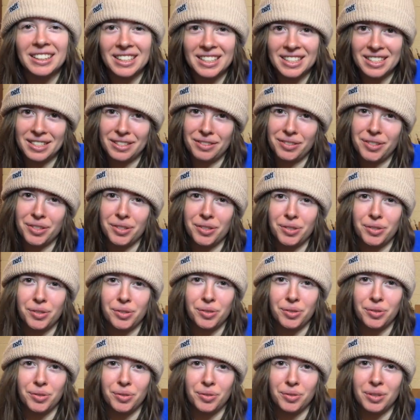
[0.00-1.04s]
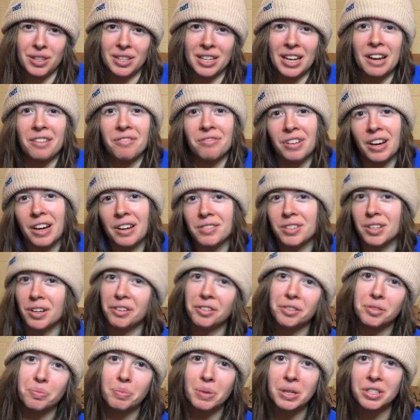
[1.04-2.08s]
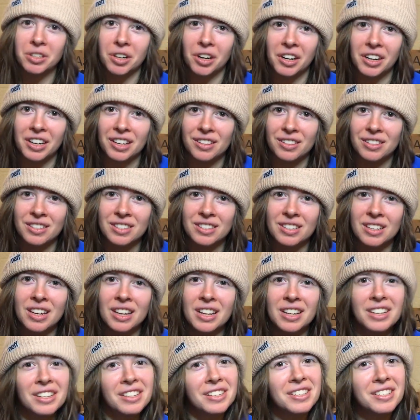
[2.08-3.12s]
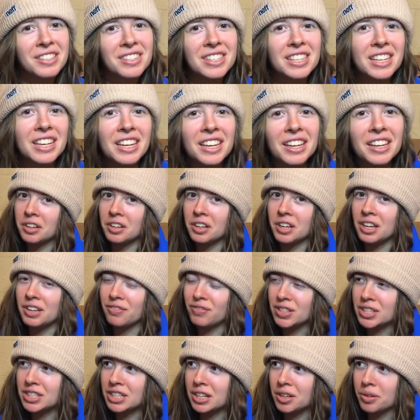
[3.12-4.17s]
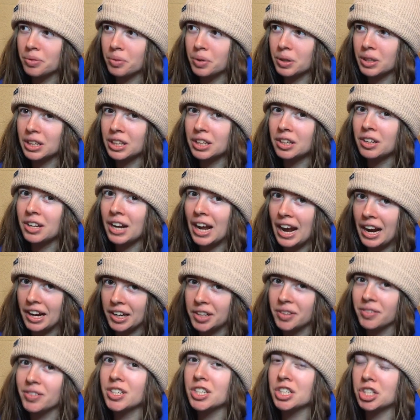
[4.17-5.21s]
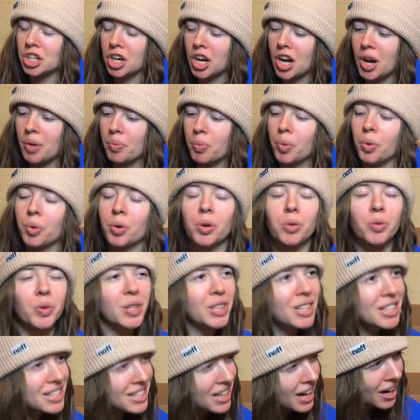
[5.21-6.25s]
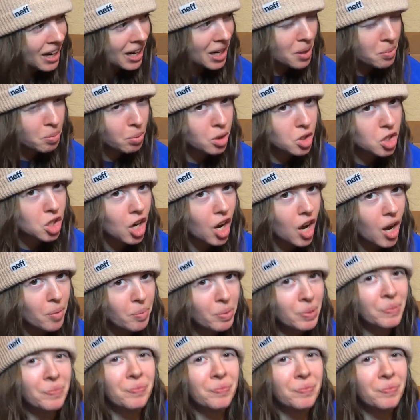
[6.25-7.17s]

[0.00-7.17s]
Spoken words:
listen to the top 5 songs from each artist to see if it did a really good, accurate job or a really terrible job.